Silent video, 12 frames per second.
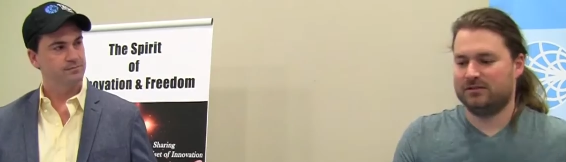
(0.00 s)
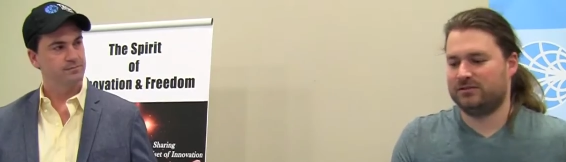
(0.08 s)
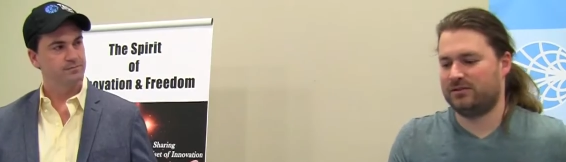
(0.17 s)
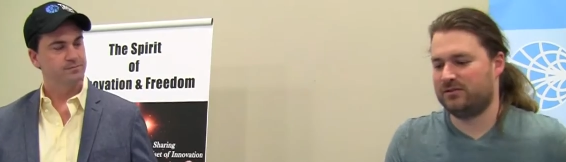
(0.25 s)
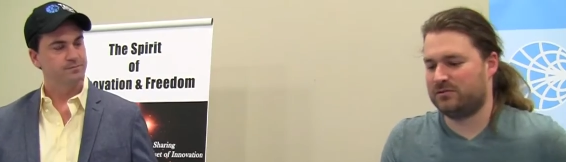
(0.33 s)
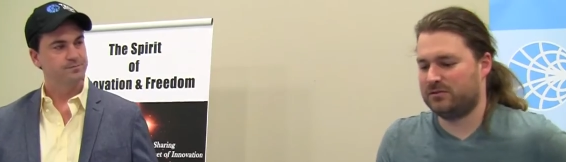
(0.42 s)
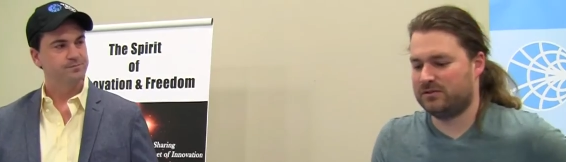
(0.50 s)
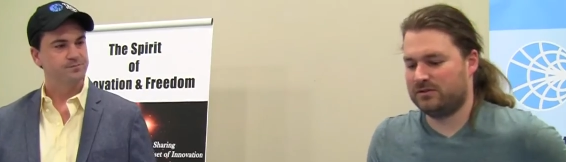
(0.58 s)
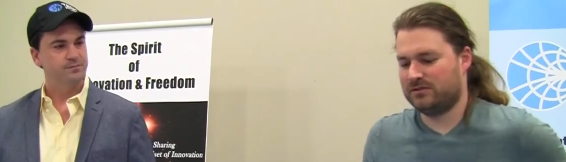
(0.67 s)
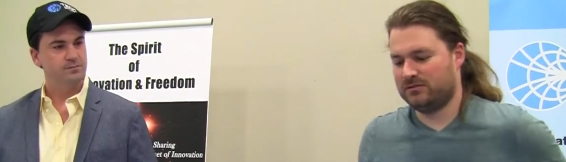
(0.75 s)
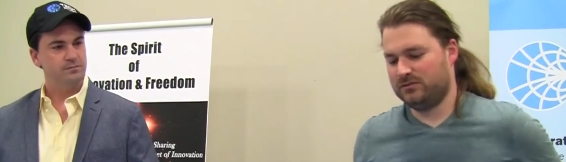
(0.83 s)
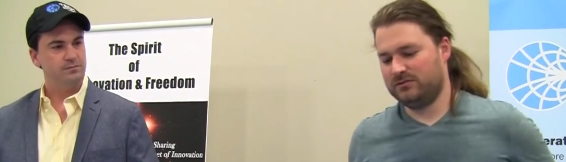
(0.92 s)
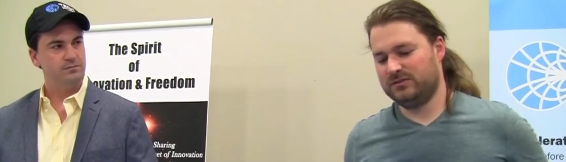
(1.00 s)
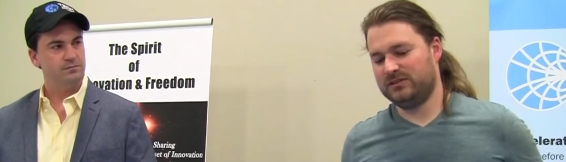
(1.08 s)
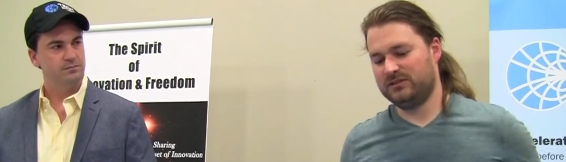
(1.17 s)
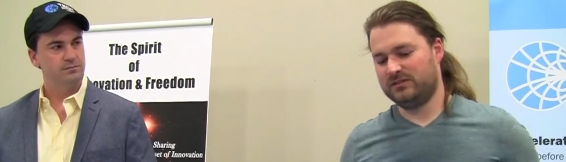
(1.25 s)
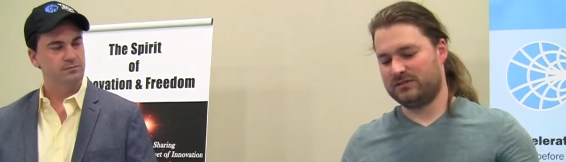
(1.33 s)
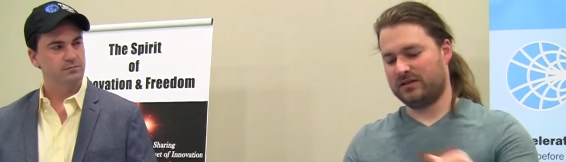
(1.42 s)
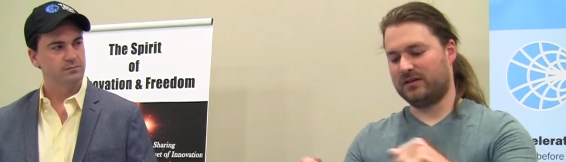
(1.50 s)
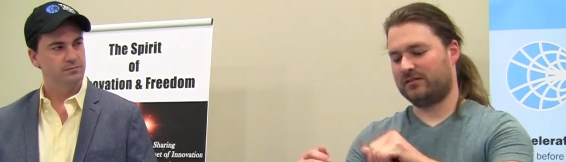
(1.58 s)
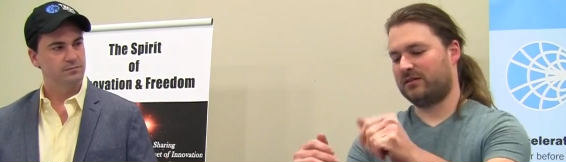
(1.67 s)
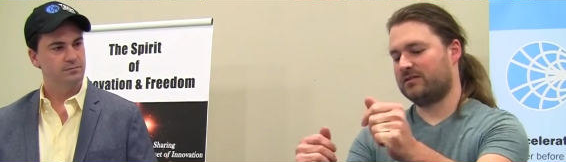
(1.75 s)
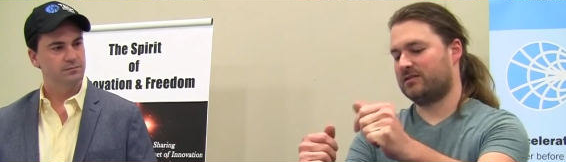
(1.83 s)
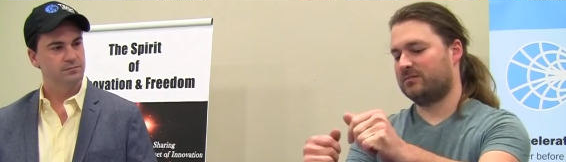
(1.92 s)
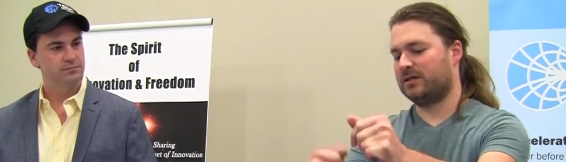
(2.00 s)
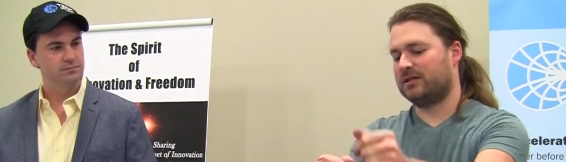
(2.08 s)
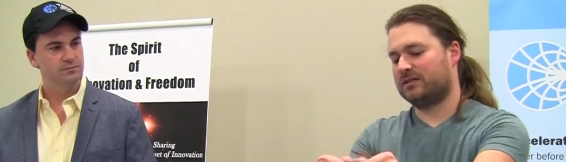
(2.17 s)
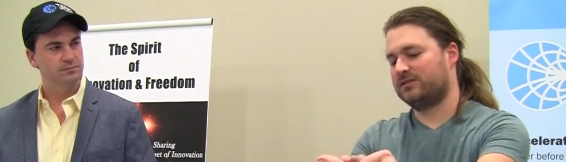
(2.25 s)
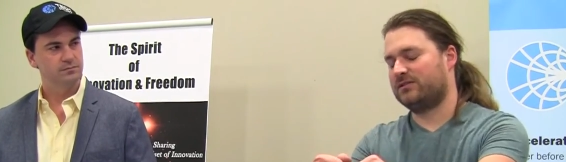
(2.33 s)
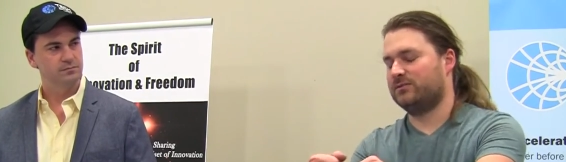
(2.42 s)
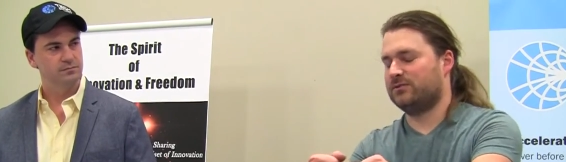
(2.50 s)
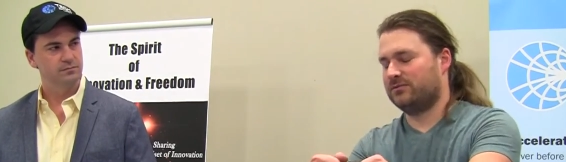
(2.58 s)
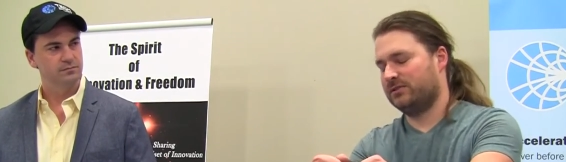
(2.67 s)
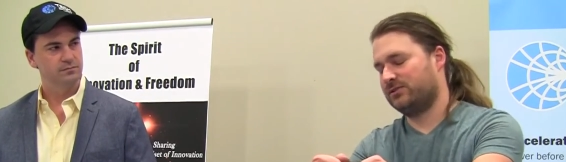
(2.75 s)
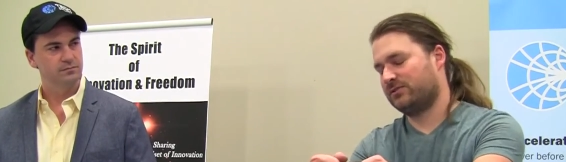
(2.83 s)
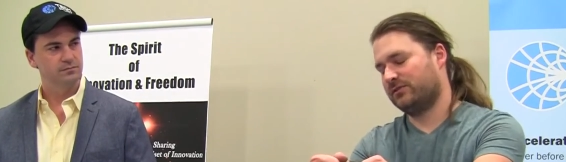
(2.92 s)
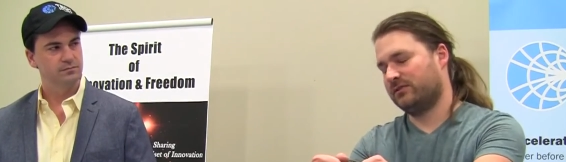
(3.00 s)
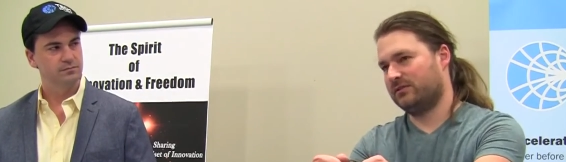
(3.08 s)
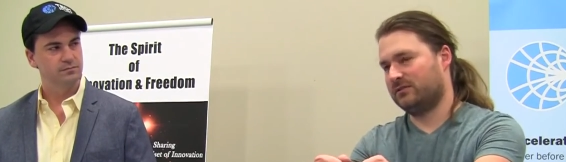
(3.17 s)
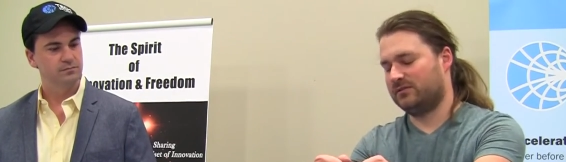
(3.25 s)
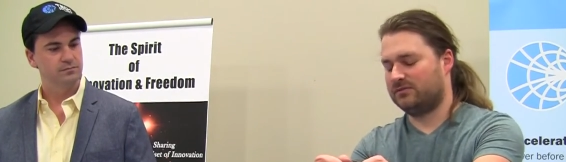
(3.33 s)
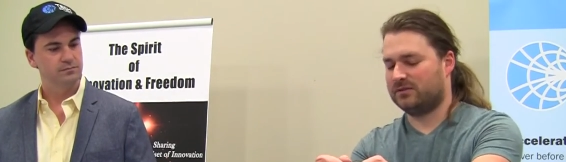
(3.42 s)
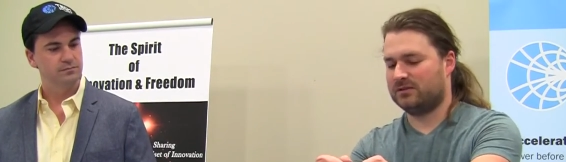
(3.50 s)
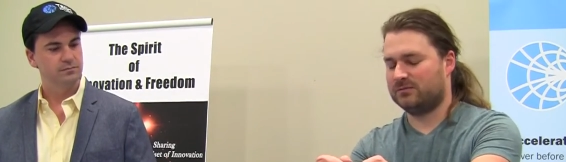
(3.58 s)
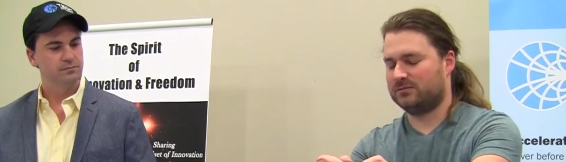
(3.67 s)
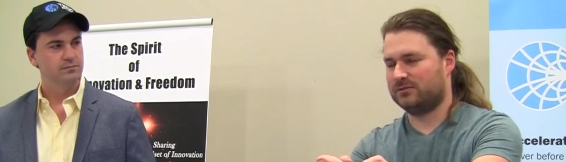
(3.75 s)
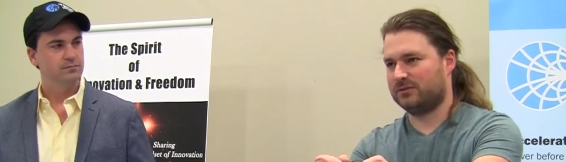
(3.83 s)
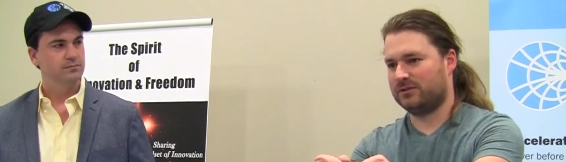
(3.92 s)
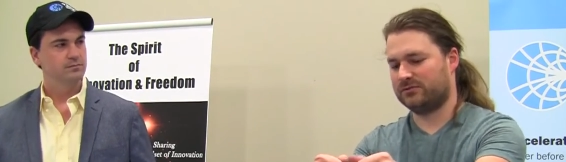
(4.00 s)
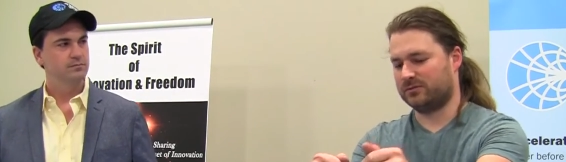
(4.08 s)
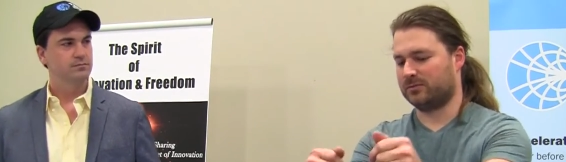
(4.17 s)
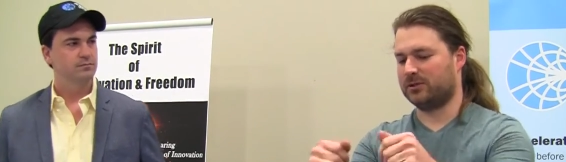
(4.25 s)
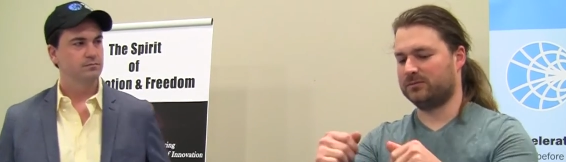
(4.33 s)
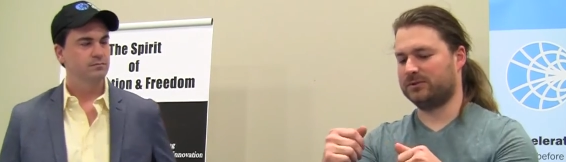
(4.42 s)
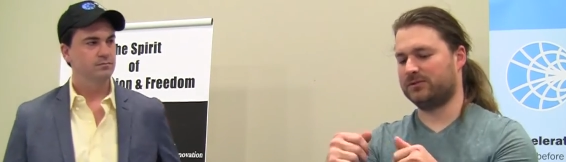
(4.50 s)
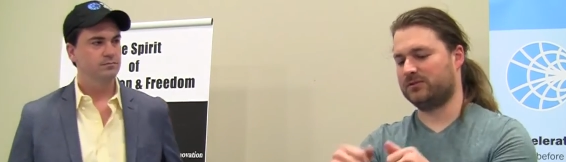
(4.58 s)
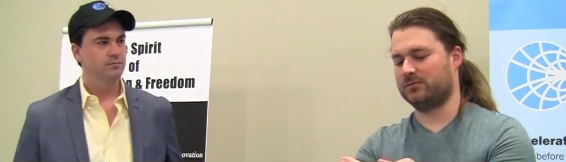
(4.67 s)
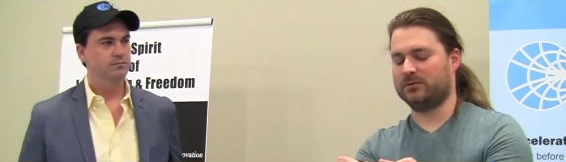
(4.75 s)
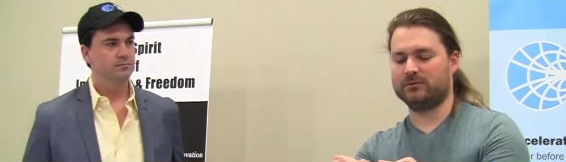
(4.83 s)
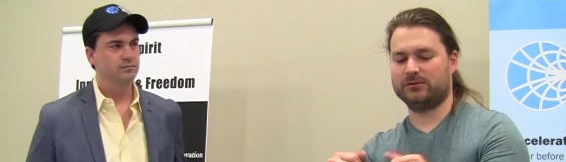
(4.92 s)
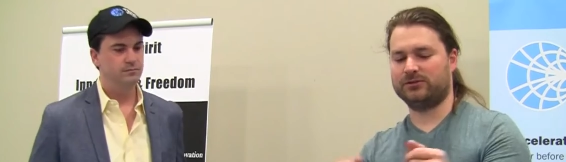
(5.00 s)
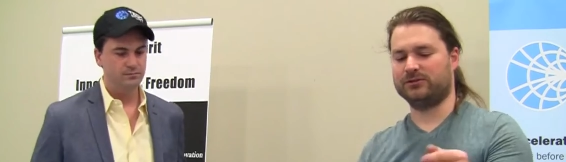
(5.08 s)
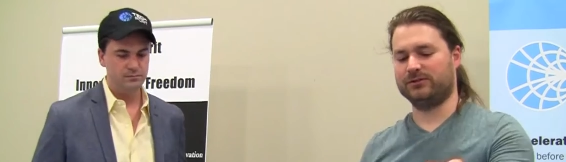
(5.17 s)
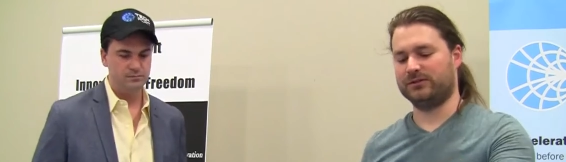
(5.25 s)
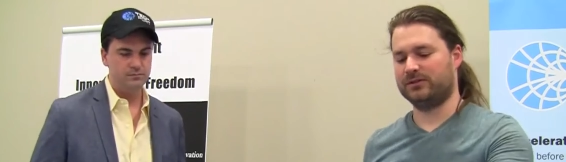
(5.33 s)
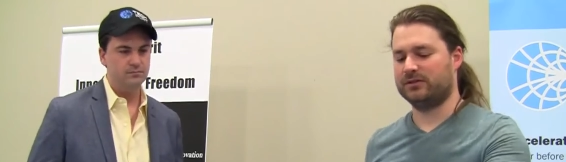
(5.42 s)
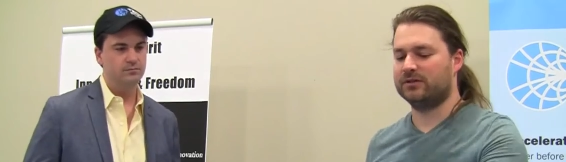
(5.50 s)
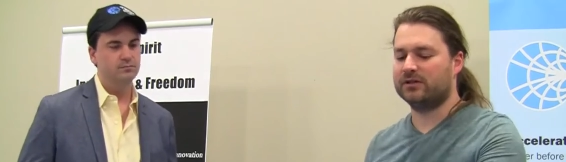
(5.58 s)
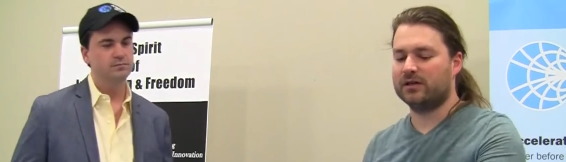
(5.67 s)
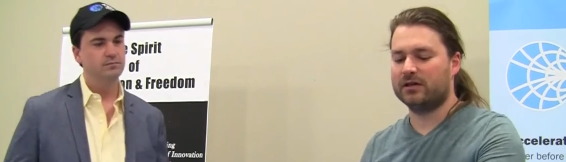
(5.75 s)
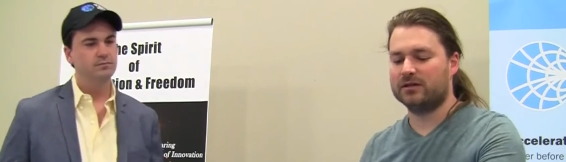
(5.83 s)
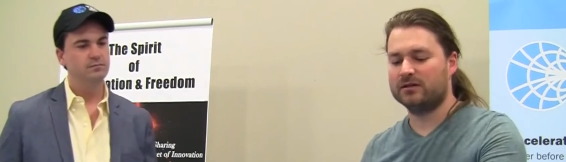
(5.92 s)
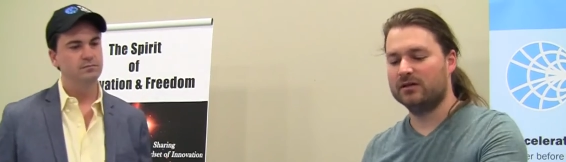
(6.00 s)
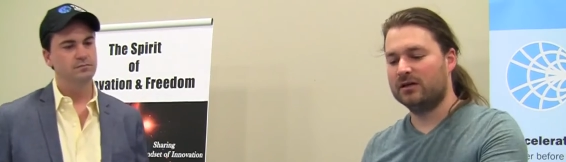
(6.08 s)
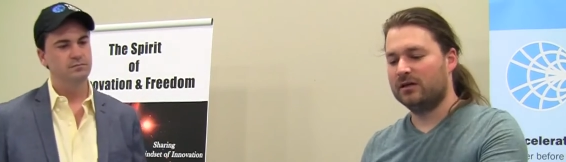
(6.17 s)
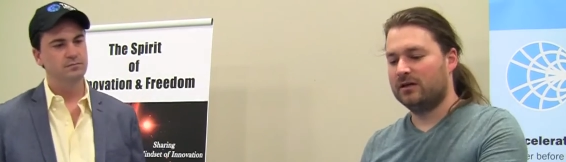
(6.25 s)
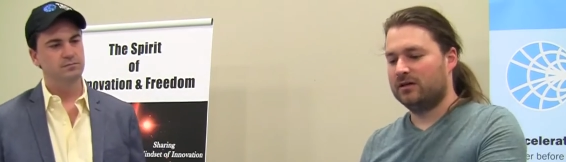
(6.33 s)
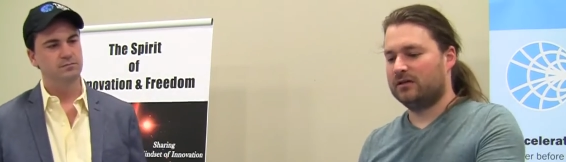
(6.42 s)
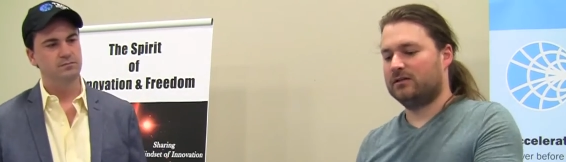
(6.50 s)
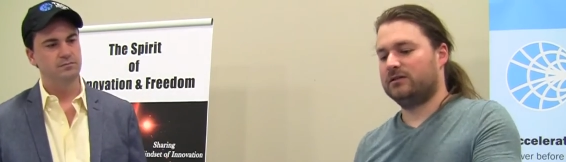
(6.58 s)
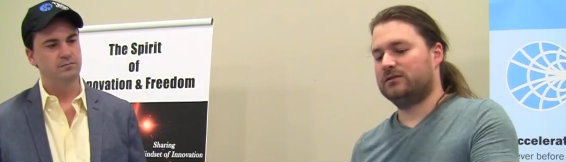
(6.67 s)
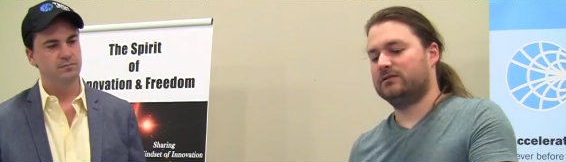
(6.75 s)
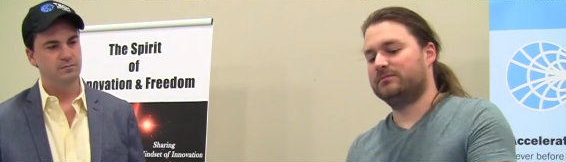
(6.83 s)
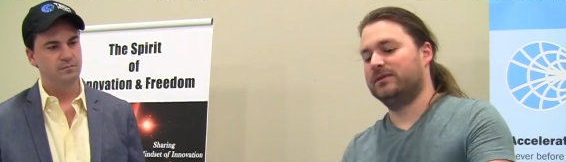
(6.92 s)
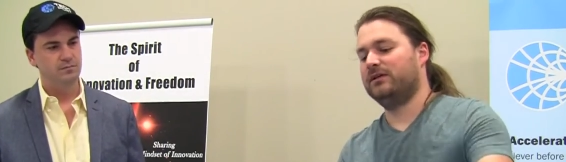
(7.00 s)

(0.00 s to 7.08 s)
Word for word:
Speaker 1: So this was a UV sanitizing box. It was originally developed for a different purpose, but we're showing it here today. Um,